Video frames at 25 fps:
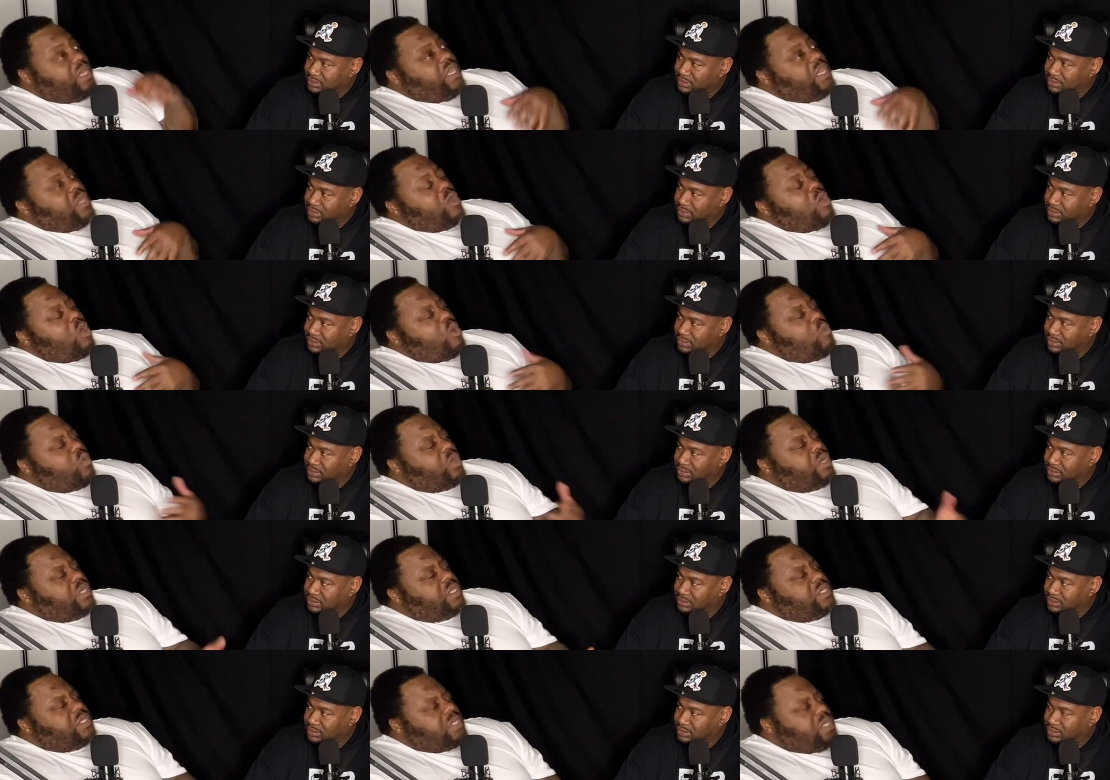Speaker 1: he
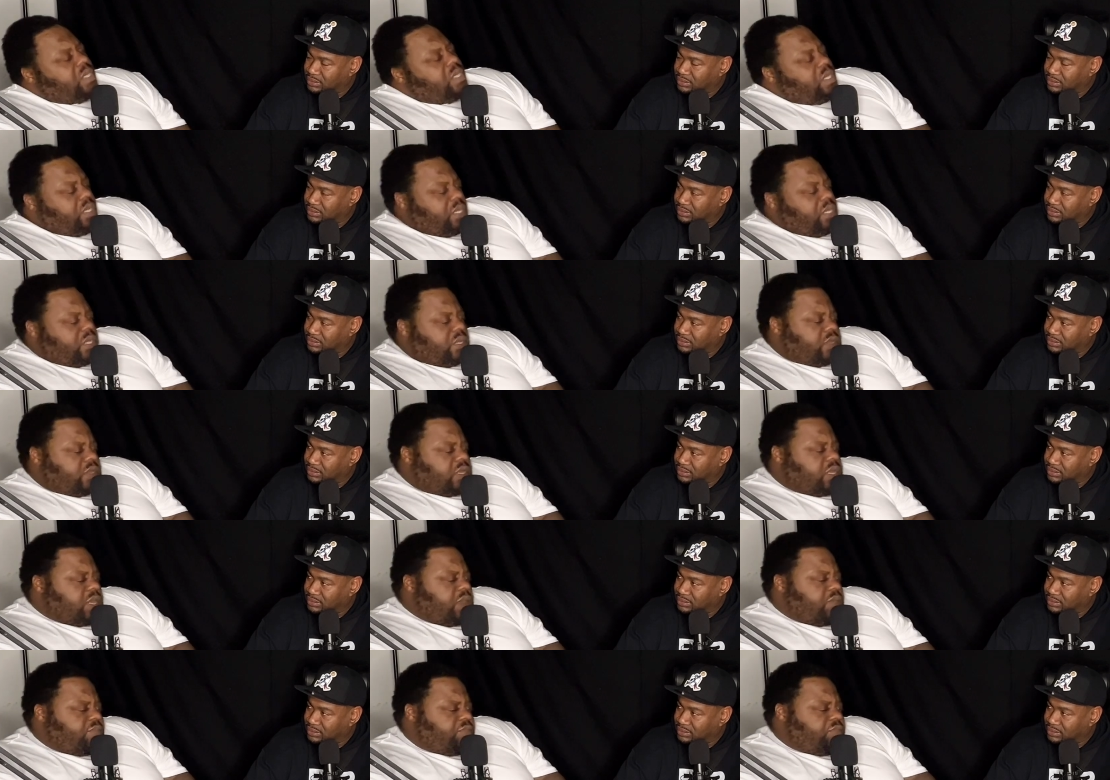always
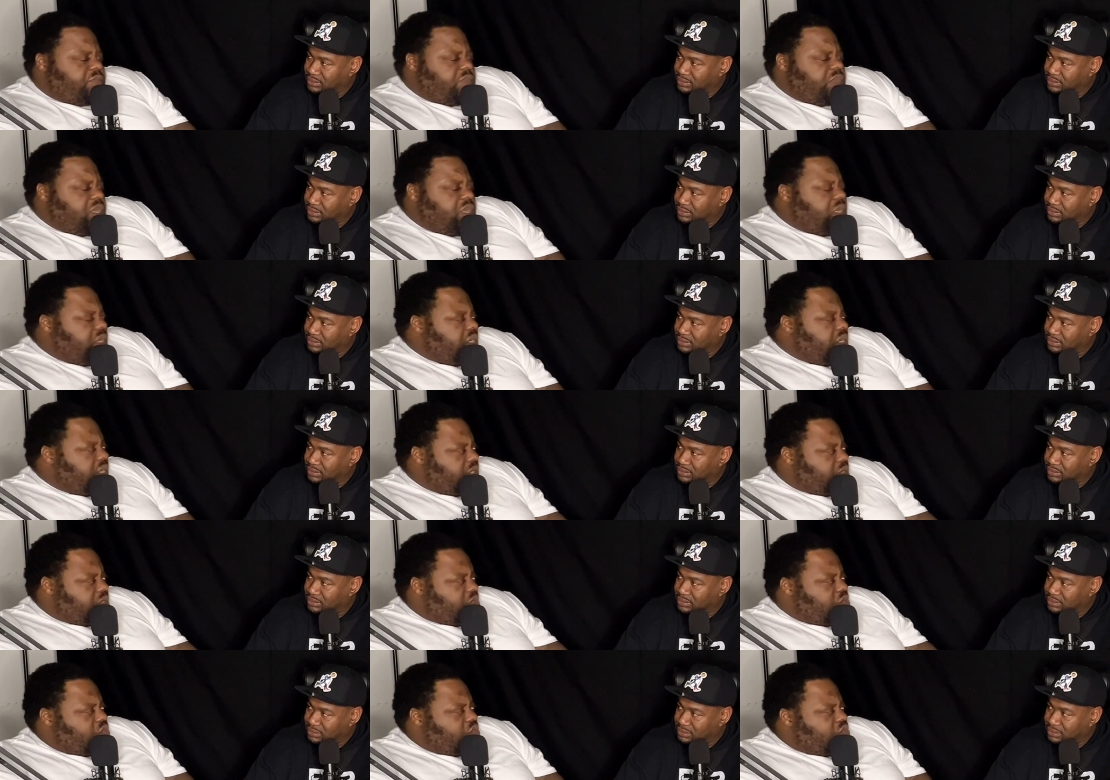kept feeding it
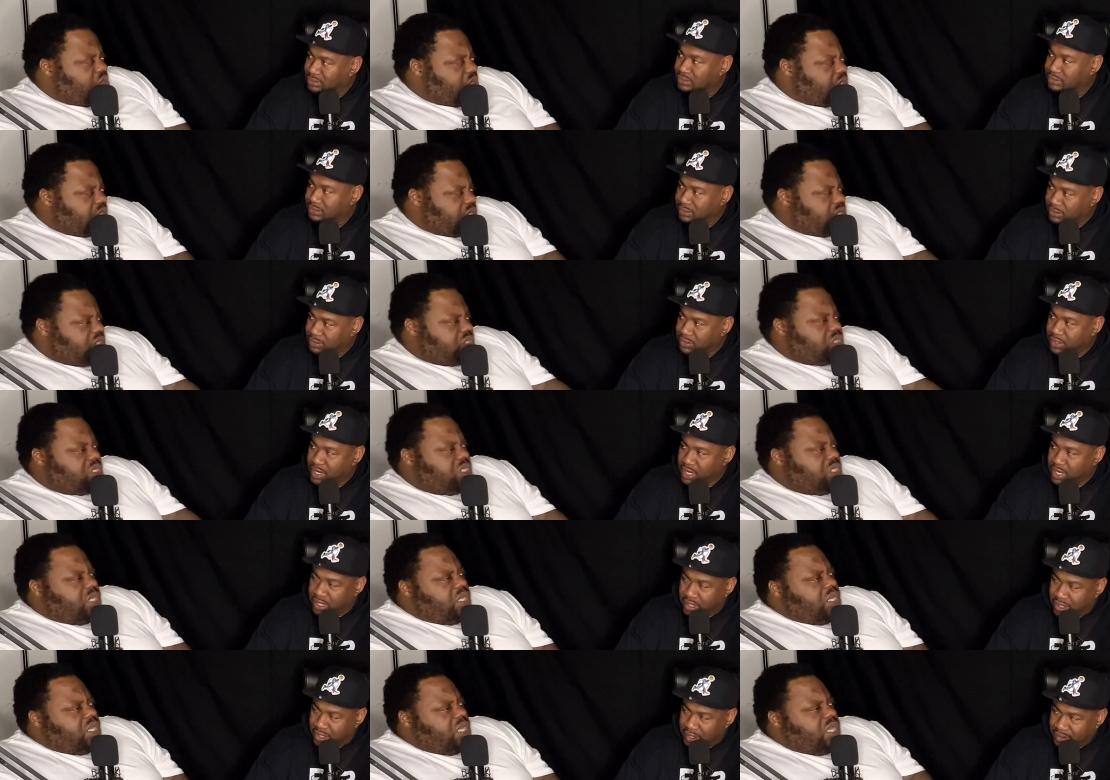to us and
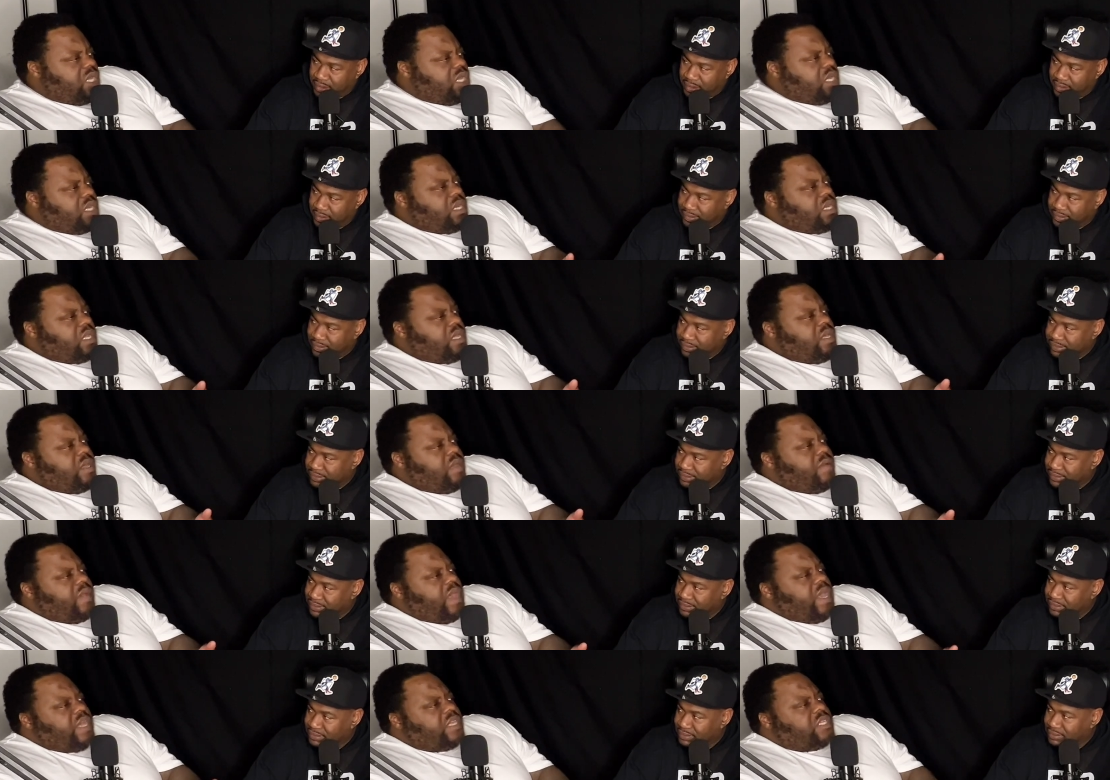right. shit.
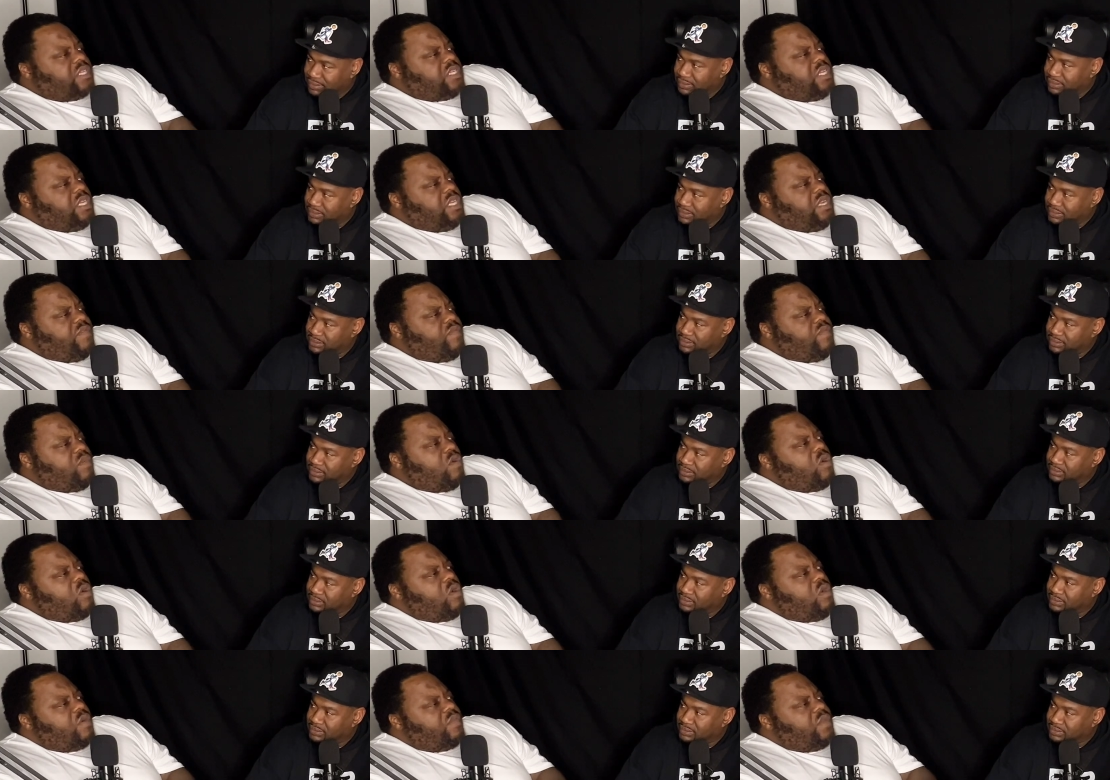And as shit
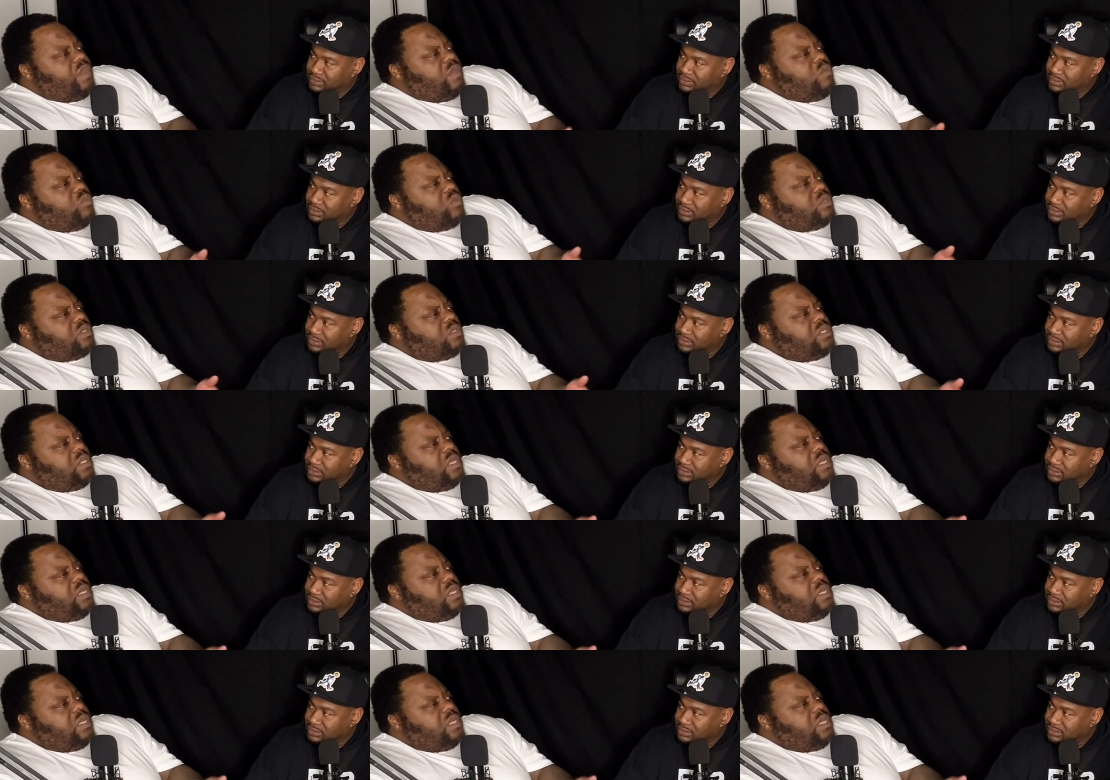evolved, he was